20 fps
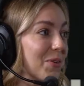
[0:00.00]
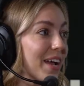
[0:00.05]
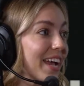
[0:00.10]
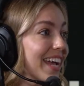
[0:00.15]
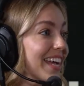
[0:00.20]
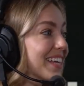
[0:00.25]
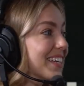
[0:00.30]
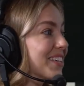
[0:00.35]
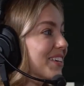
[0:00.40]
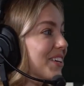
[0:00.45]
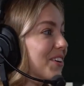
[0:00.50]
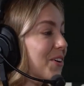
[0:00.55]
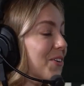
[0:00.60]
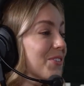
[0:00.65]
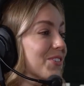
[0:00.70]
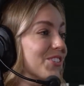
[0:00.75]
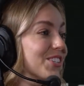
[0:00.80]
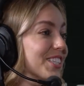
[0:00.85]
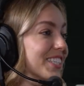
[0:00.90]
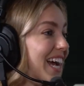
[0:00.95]
okay. You
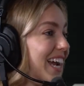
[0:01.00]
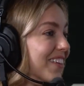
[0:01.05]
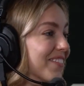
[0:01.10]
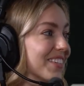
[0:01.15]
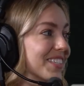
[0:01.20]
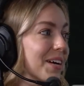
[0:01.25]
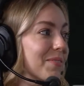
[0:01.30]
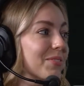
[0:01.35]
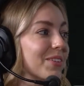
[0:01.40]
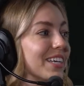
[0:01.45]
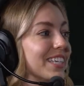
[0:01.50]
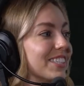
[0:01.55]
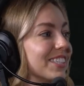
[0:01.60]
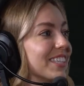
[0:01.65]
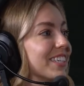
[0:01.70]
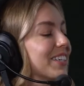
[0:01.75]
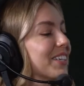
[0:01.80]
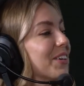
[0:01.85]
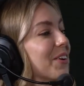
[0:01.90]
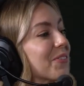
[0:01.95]
know, she's kind of a double agent
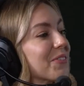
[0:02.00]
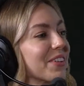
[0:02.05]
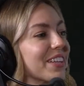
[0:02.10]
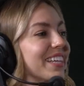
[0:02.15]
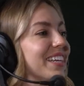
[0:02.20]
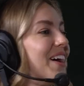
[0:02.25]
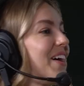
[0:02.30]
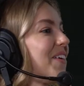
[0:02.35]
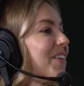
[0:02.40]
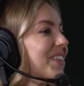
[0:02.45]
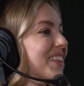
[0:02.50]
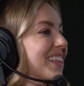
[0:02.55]
there. You don't really know.